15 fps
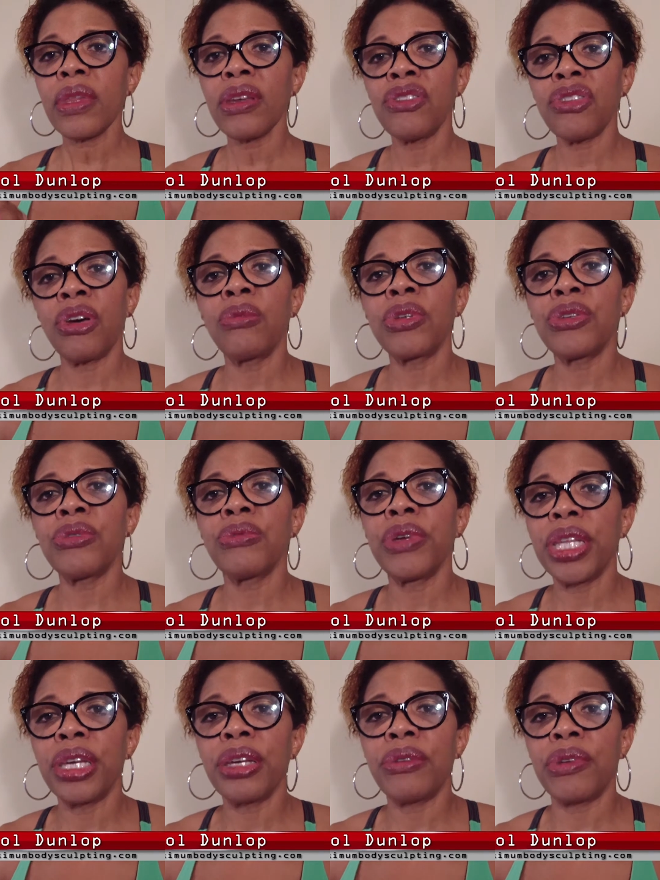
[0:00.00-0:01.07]
So I want you to
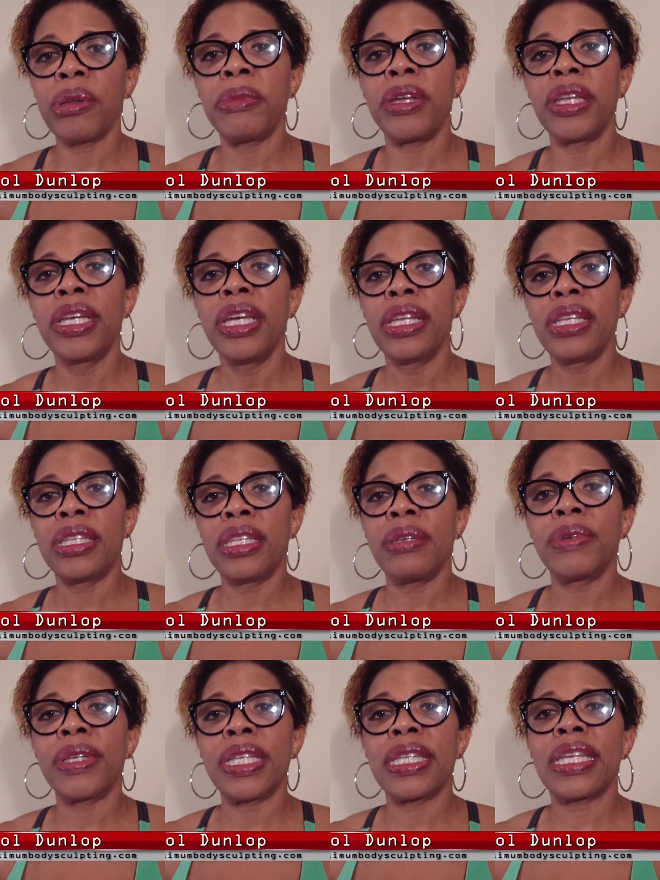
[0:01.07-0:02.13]
read the agreement, see
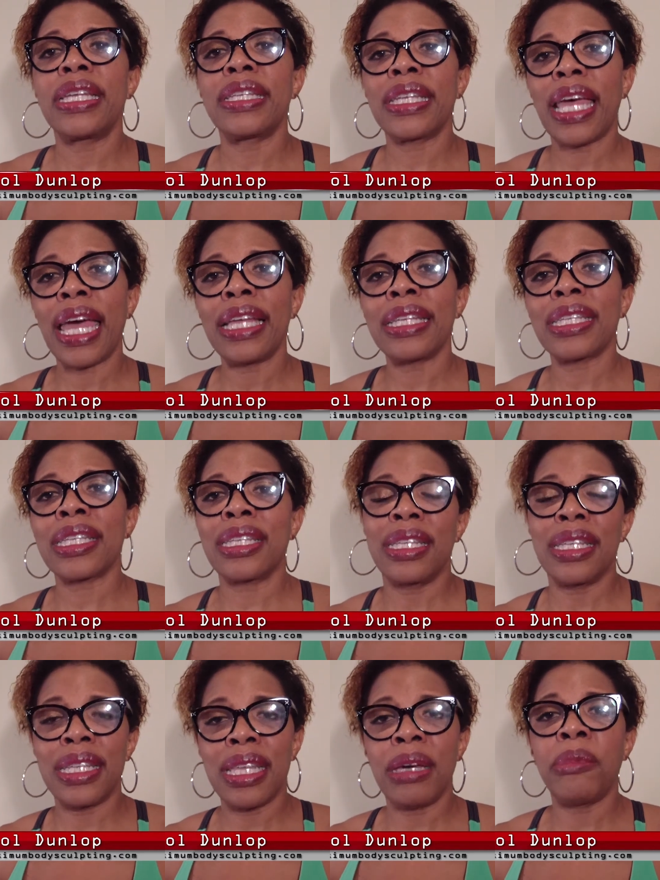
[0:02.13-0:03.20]
what it says. Ask
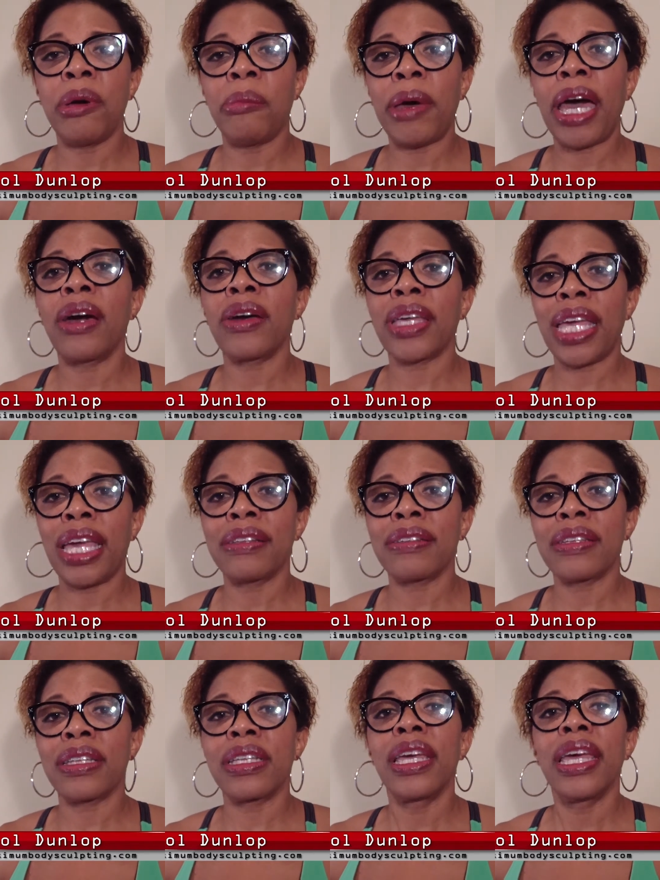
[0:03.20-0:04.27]
them about
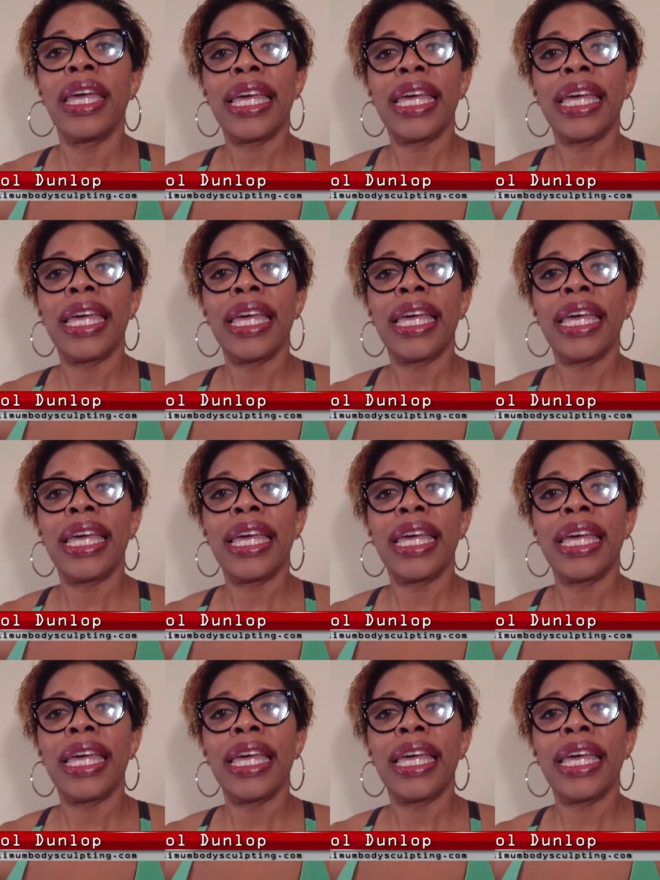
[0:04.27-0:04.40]
canceling.